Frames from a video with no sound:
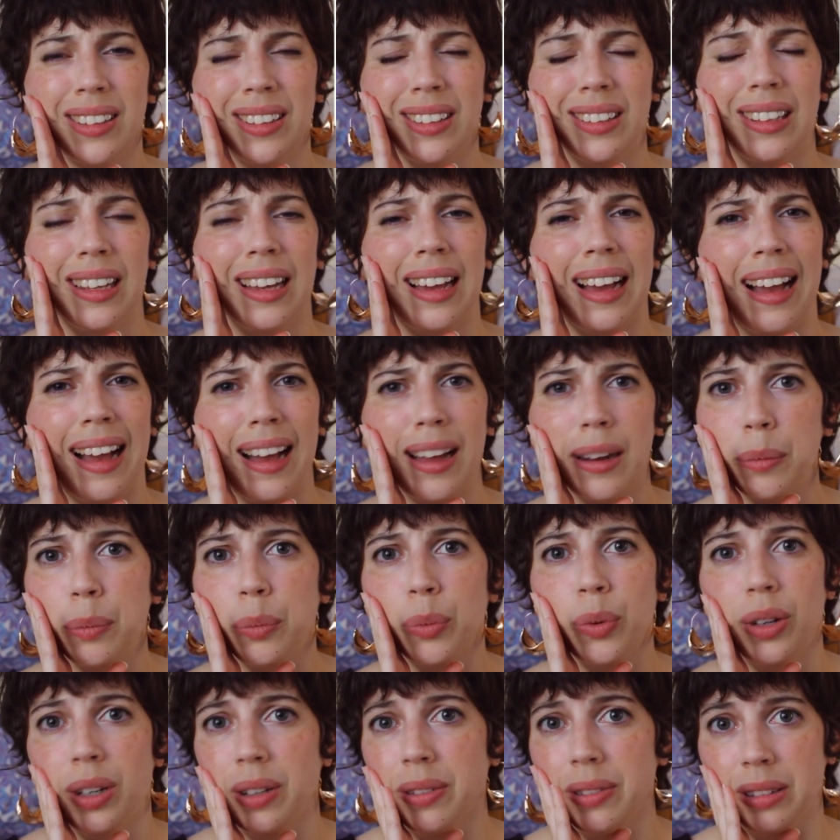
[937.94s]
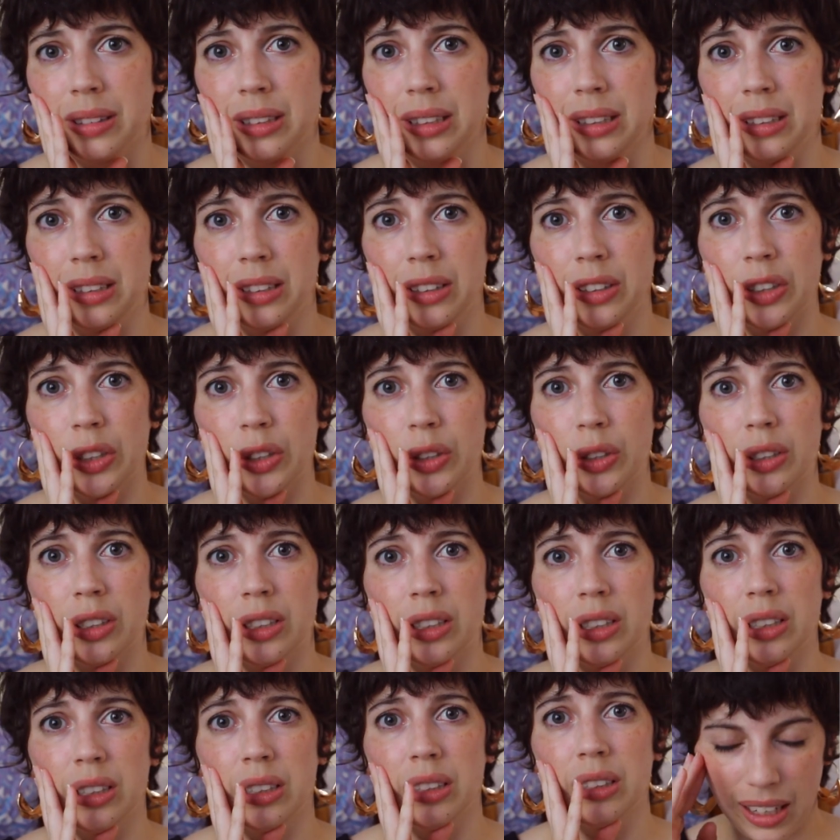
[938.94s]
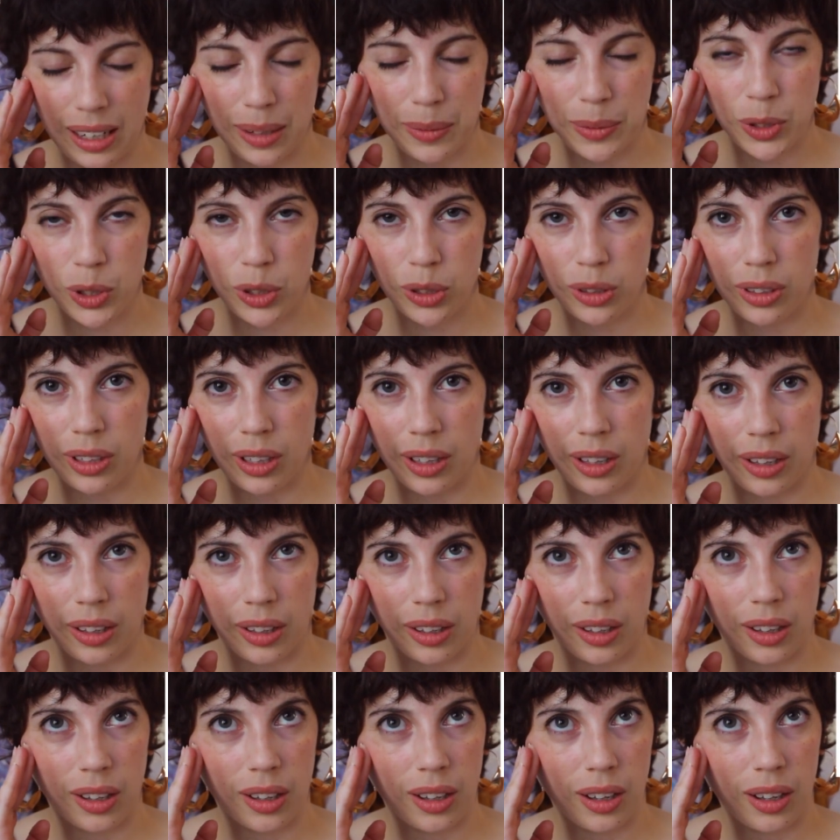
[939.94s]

she had privilege. And I'm just like,